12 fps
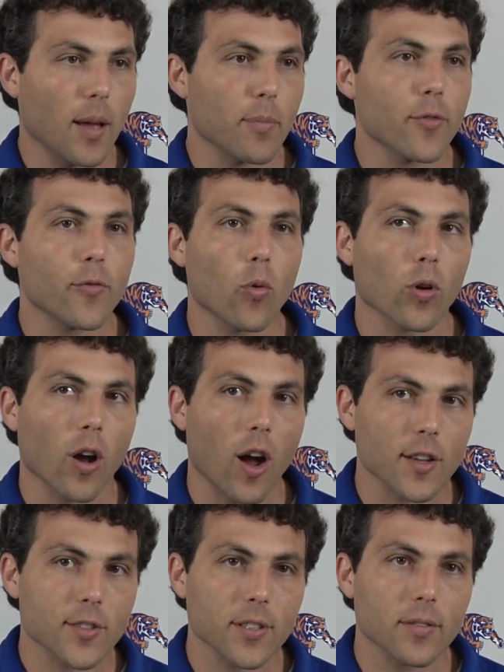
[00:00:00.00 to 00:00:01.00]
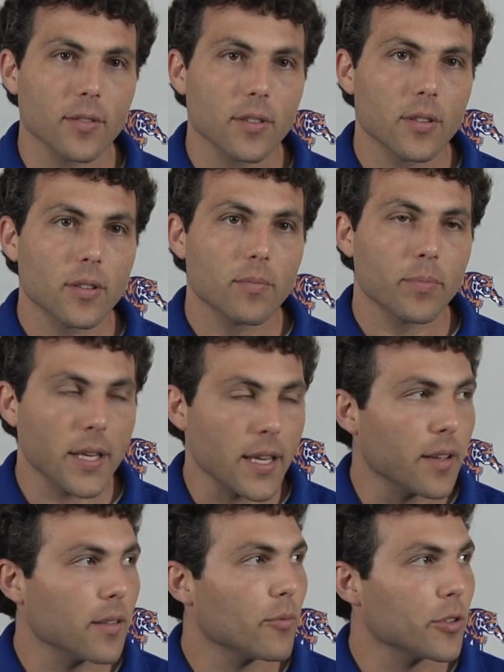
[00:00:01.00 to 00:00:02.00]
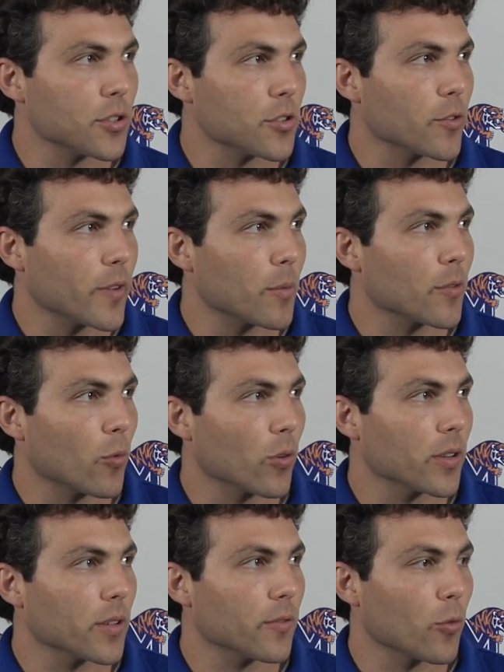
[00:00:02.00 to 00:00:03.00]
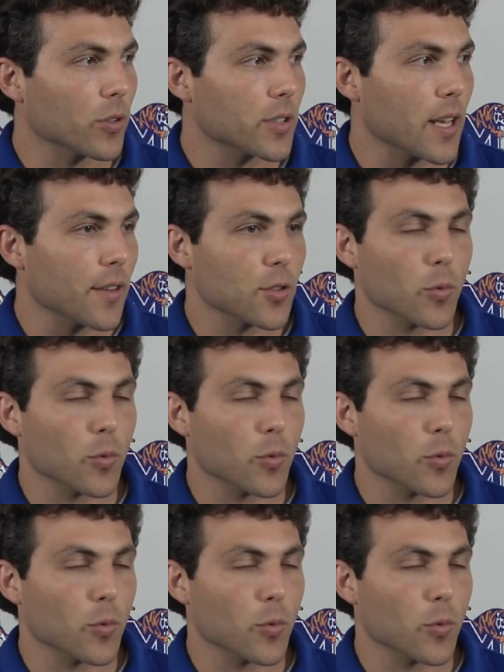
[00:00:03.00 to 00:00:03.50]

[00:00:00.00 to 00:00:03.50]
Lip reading: before Austin Peay, which is November 14th.